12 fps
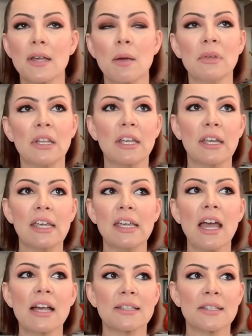I mean, he
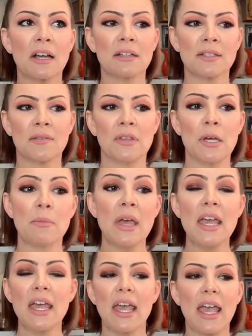has tons of them.
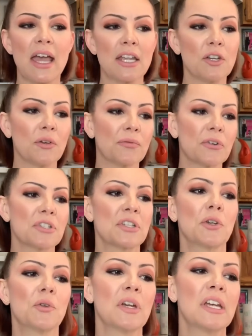And your first
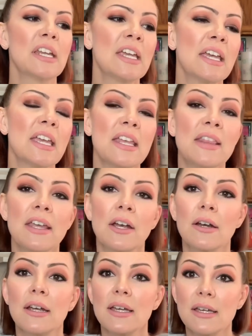ingredient in
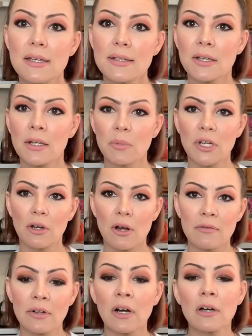there is going to be your
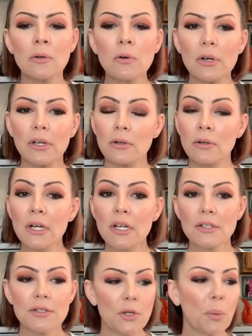avocado oil.
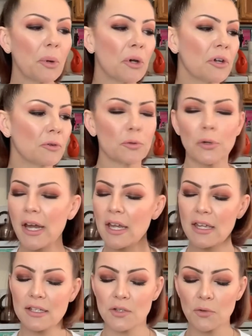Super good, right?
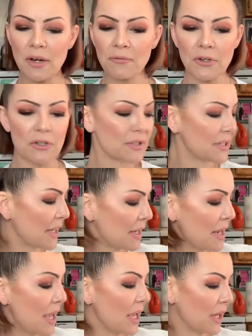It's great for your
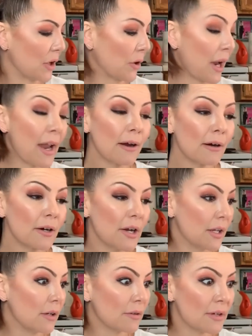skin, your hair,
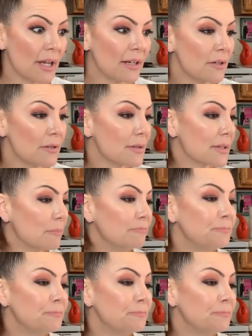your nails.